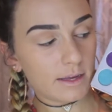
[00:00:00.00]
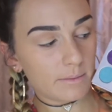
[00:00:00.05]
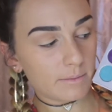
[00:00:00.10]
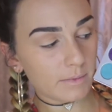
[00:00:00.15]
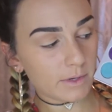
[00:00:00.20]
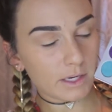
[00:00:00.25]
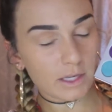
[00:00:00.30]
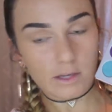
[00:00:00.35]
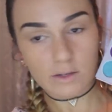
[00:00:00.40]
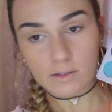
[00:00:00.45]

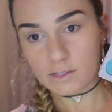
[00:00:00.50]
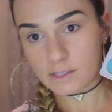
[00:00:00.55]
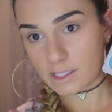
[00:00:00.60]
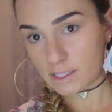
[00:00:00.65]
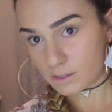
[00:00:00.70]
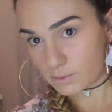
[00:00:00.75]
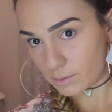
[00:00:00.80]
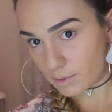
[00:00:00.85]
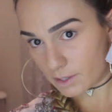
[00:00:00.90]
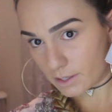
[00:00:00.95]
I'm going to use
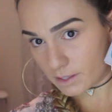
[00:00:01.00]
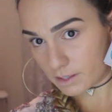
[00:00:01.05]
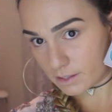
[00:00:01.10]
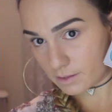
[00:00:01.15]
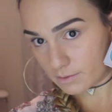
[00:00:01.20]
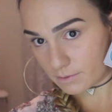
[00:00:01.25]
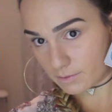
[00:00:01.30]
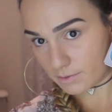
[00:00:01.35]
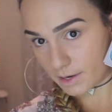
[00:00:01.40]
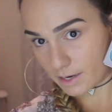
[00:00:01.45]
this
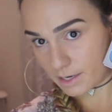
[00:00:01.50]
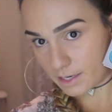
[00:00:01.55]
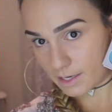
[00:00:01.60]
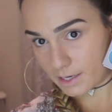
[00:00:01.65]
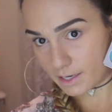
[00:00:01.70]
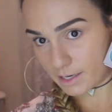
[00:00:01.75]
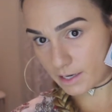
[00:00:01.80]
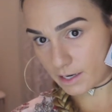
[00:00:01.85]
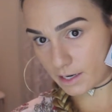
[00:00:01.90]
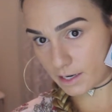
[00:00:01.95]
one right
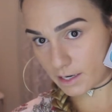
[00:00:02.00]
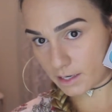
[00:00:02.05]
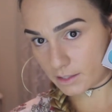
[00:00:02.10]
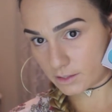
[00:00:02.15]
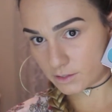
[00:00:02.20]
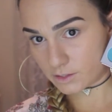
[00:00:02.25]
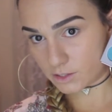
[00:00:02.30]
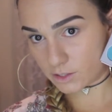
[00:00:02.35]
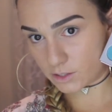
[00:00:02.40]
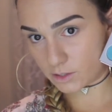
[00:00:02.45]
here
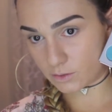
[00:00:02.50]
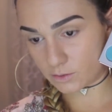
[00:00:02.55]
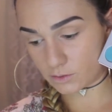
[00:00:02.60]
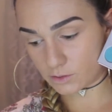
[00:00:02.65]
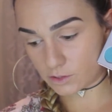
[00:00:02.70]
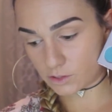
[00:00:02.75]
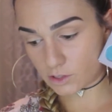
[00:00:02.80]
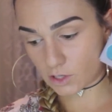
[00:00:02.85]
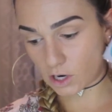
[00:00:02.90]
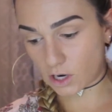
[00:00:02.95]
to
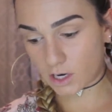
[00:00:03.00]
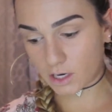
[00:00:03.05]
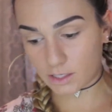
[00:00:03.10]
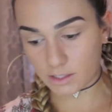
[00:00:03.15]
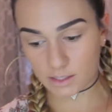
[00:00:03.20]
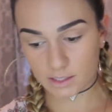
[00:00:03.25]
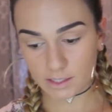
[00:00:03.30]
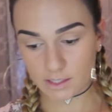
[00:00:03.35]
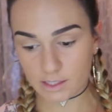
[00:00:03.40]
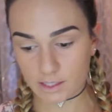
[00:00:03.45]

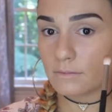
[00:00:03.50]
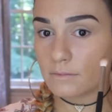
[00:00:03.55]
start.